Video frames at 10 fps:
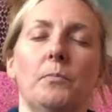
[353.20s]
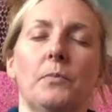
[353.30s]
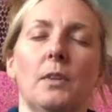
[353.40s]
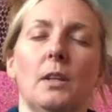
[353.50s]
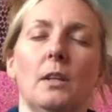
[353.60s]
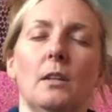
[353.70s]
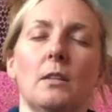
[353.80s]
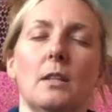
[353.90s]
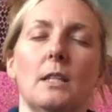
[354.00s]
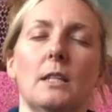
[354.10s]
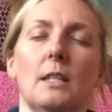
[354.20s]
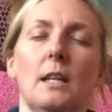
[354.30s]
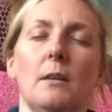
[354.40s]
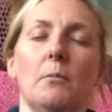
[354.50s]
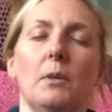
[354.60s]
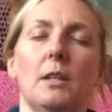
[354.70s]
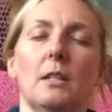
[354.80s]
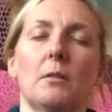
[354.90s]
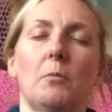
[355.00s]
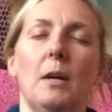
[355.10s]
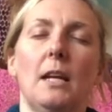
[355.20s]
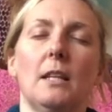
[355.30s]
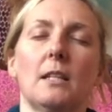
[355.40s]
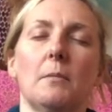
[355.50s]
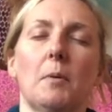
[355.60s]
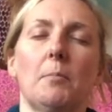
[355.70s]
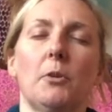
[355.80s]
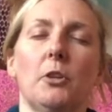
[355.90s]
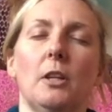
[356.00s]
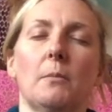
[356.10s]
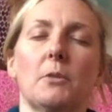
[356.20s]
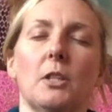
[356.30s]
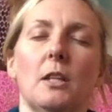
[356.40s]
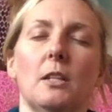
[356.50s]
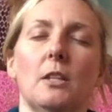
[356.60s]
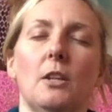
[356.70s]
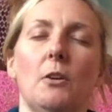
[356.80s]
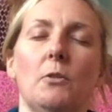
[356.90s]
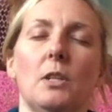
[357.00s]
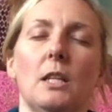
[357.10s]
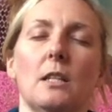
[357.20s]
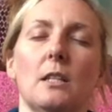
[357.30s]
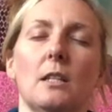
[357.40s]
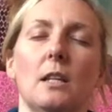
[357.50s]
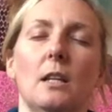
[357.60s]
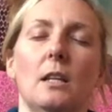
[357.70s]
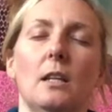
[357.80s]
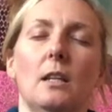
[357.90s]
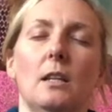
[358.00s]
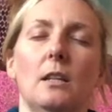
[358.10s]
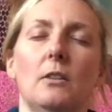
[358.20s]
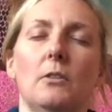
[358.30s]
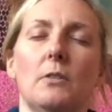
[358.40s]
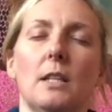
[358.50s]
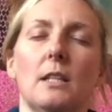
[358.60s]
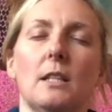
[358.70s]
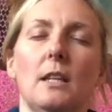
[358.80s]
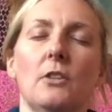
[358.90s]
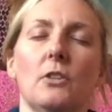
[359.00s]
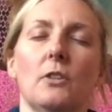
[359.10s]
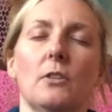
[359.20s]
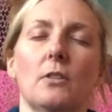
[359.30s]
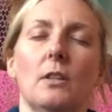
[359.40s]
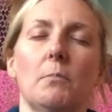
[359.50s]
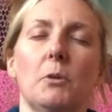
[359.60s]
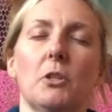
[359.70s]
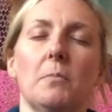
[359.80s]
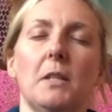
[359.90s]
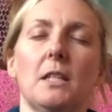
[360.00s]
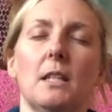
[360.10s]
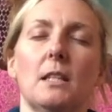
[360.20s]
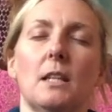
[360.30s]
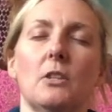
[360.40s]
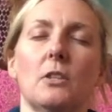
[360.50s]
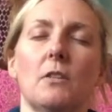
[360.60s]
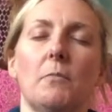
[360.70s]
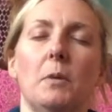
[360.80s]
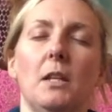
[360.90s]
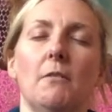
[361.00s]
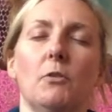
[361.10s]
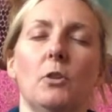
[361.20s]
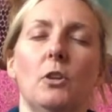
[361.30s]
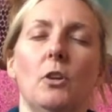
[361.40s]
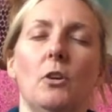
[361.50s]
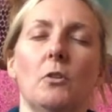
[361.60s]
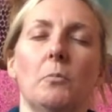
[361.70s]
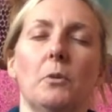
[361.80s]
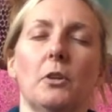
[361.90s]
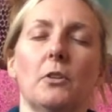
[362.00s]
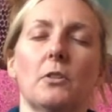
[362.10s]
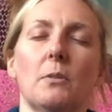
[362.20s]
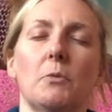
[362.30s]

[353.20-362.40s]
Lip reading: And as I sit with this awareness in my body, I'm starting to notice new sensations, and possibly sensations that have been there all along, but because I'm just